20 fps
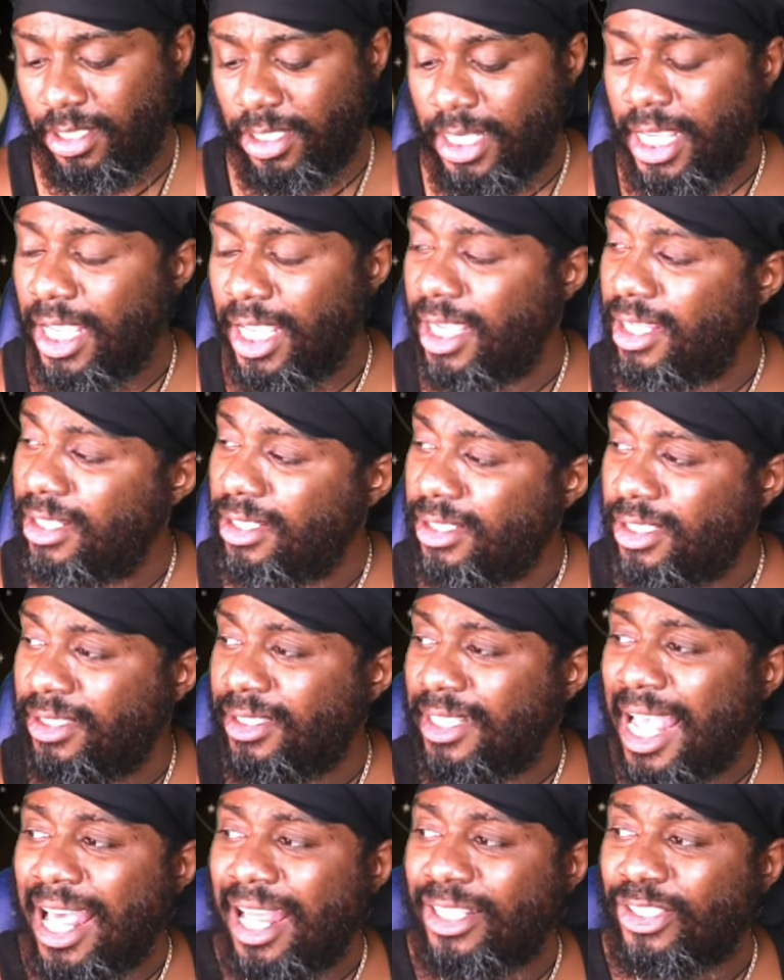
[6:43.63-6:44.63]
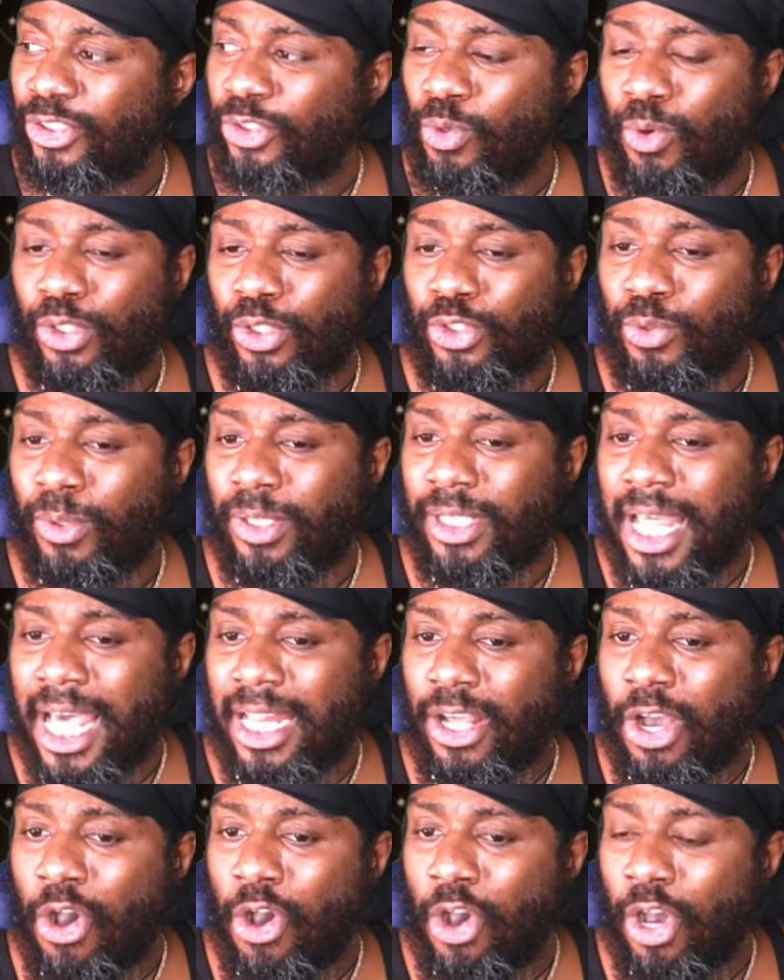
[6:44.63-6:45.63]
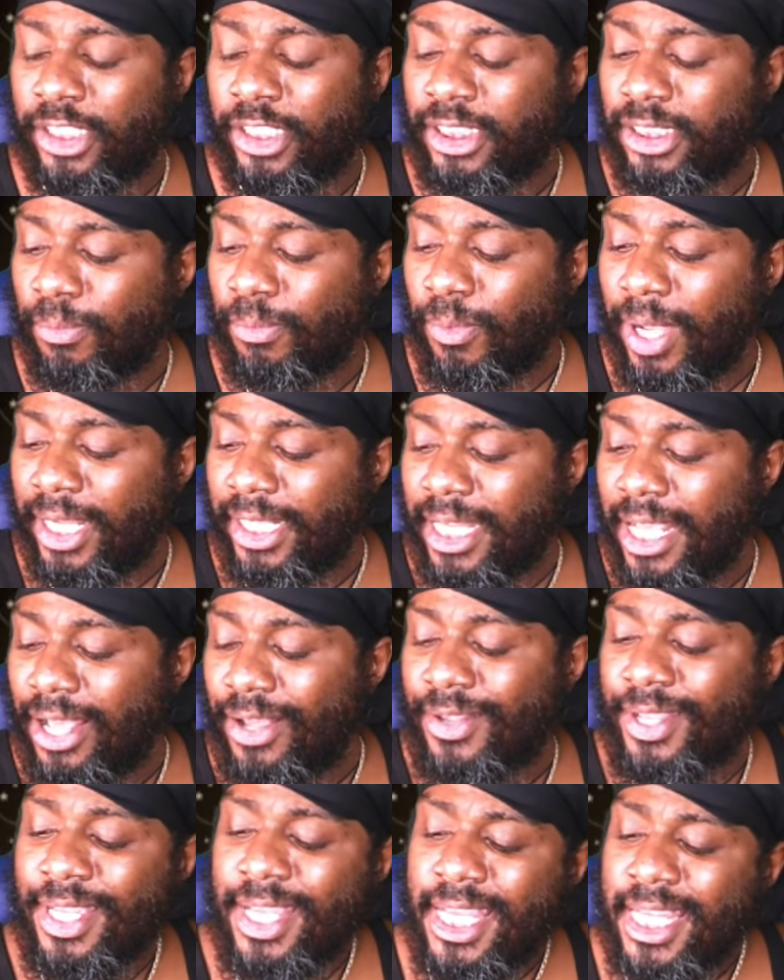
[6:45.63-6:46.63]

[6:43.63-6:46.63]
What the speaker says: Yeah, this child is going through a lot of hardship right now.